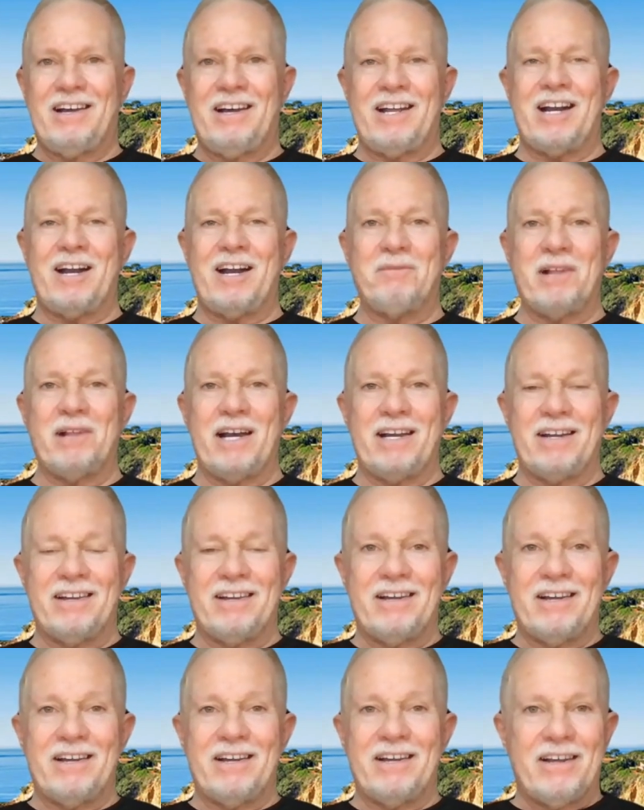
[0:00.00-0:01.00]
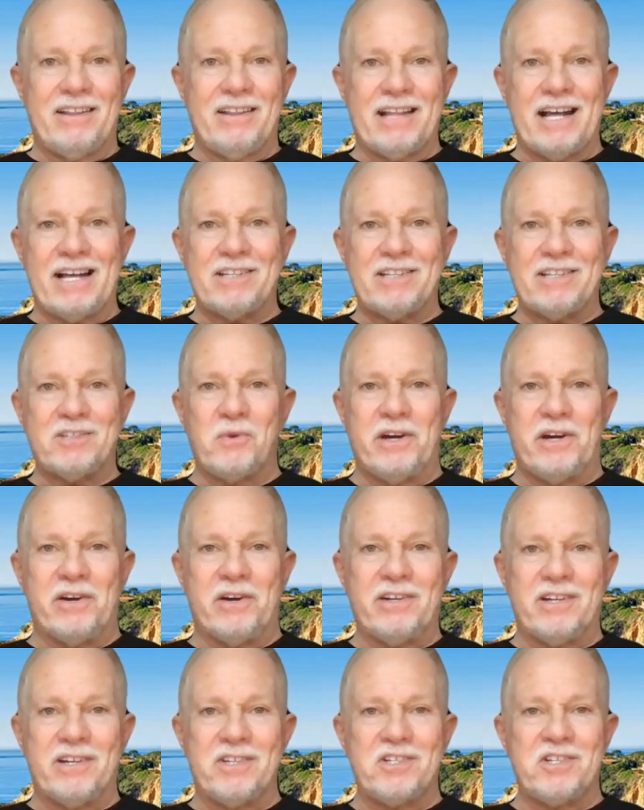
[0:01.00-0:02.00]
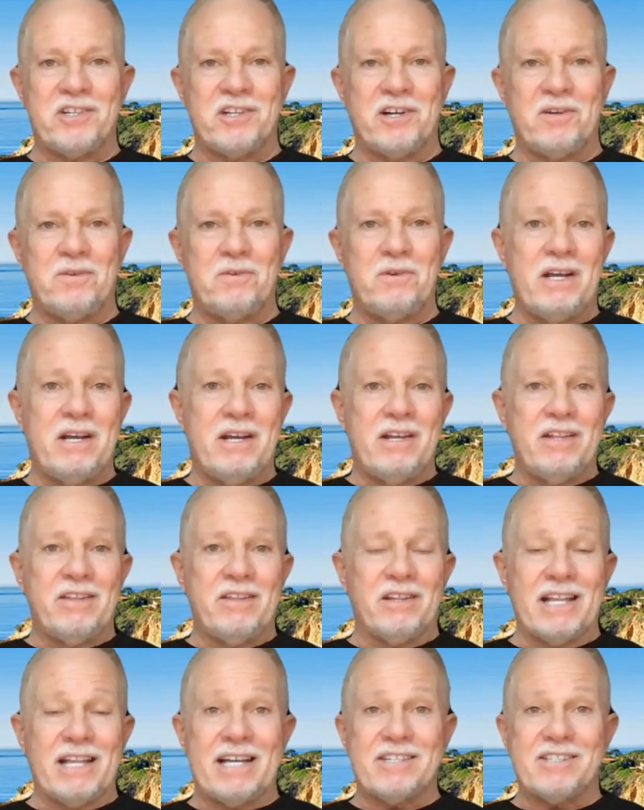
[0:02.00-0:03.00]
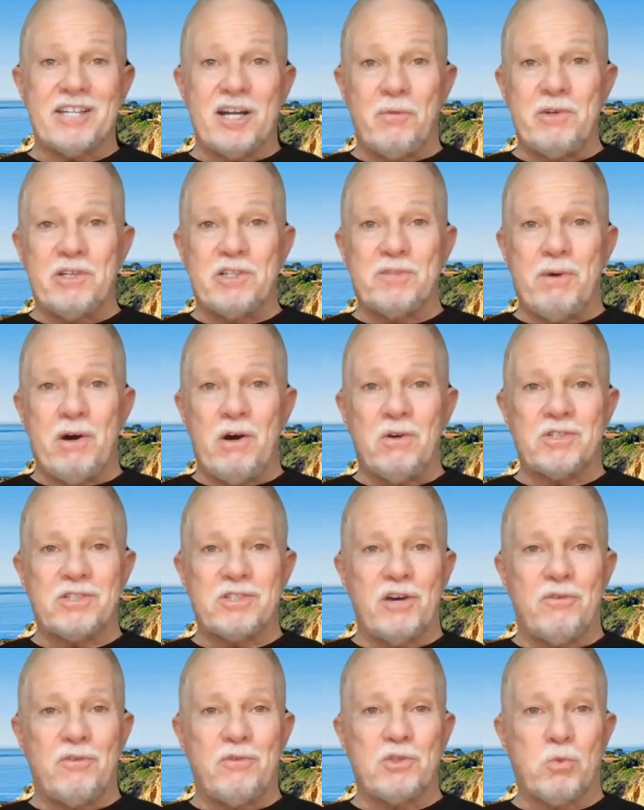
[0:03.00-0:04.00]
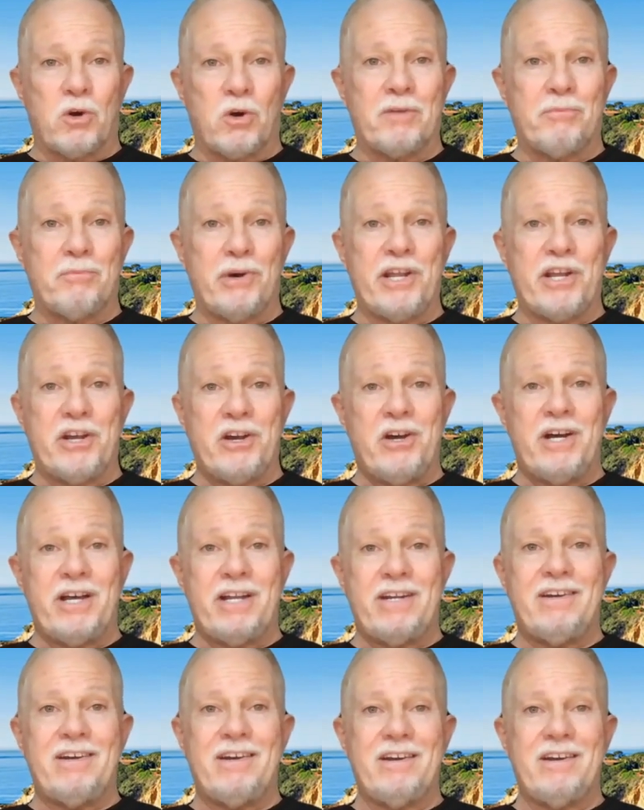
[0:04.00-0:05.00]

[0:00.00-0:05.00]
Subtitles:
And I'm like, that's weird because, you know, the last time we spoke, stuff was working pretty good.